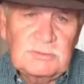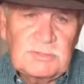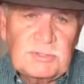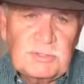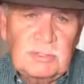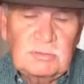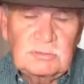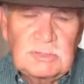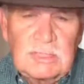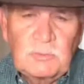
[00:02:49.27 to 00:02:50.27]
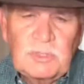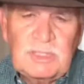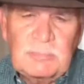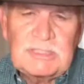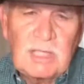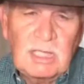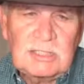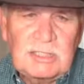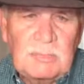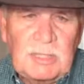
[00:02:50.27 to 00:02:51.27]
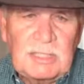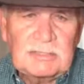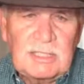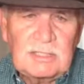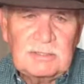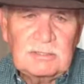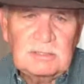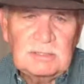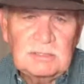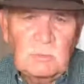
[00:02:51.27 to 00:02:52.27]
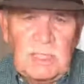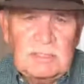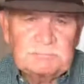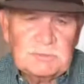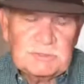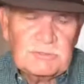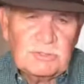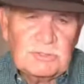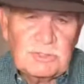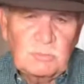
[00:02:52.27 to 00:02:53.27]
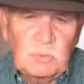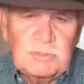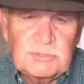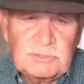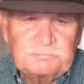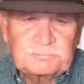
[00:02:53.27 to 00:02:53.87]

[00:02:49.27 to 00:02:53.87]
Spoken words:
So we're going to be talking about that here in a little while at Church in the Woods.